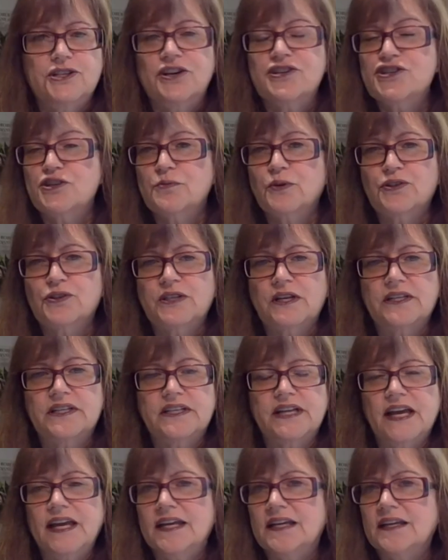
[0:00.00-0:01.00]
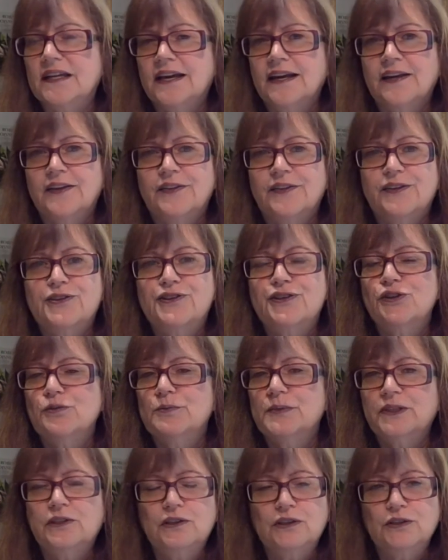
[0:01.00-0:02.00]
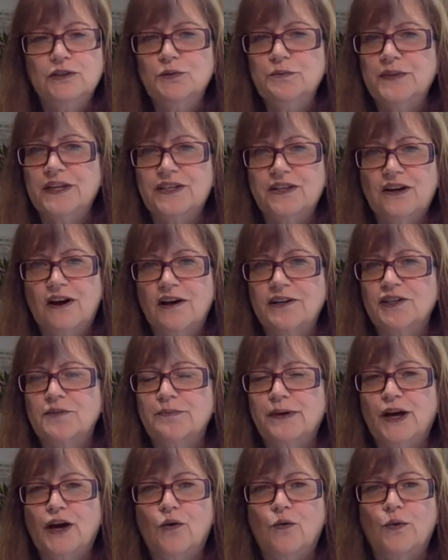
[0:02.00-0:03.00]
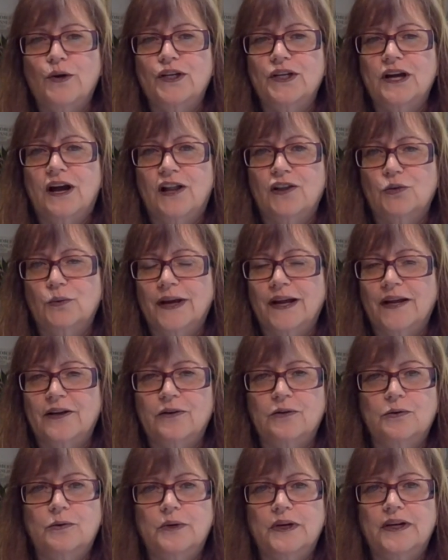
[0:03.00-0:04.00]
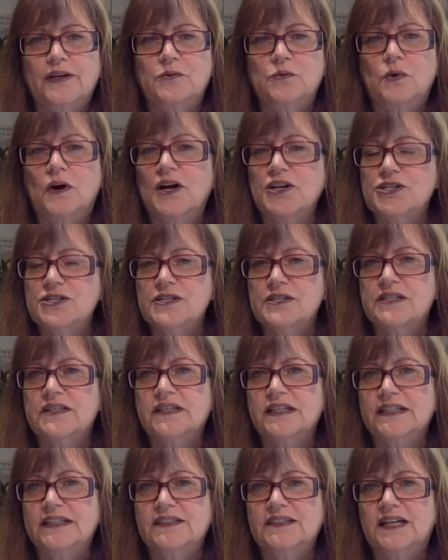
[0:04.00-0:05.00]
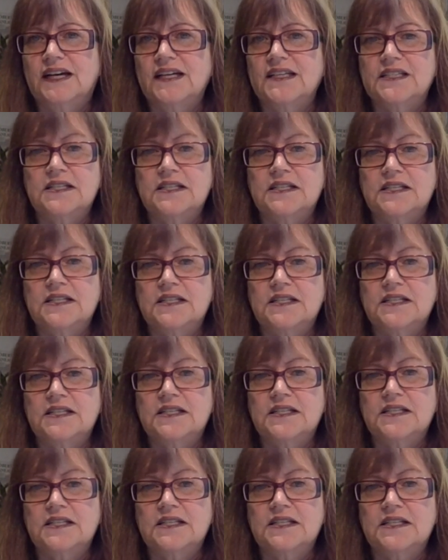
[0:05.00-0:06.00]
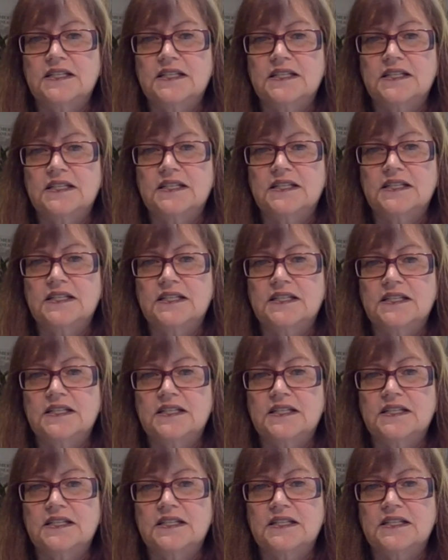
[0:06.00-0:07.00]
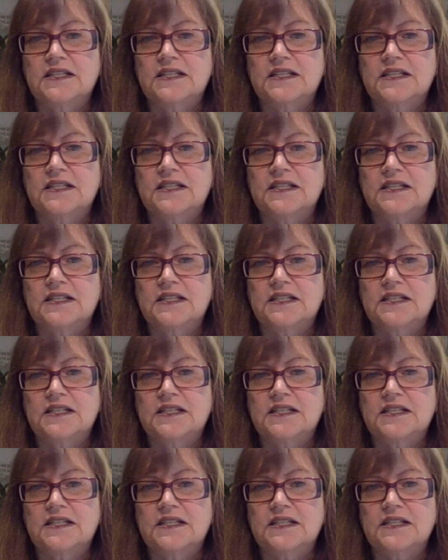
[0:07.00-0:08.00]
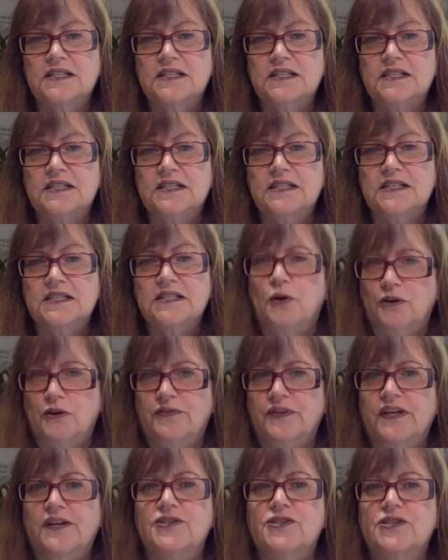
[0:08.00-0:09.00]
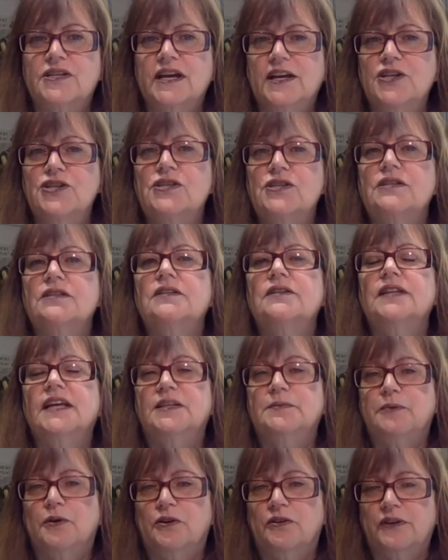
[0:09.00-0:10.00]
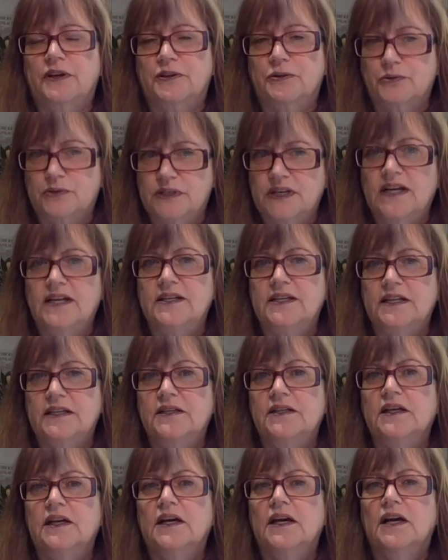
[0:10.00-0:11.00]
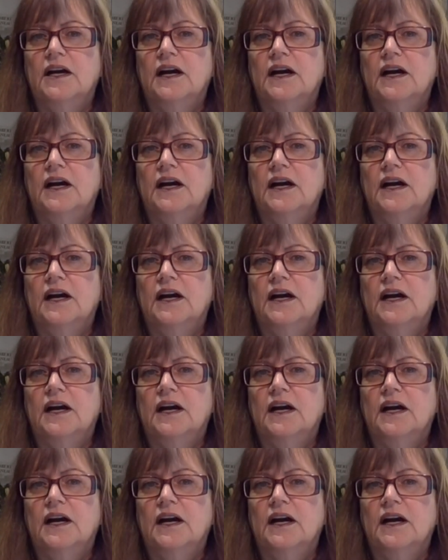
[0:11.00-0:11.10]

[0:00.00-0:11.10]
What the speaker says: Chuck Schumer said today the doom and gloom they talked about when Colorado and Washington legalized didn't materialize, and that's part of the education. That's part of the understanding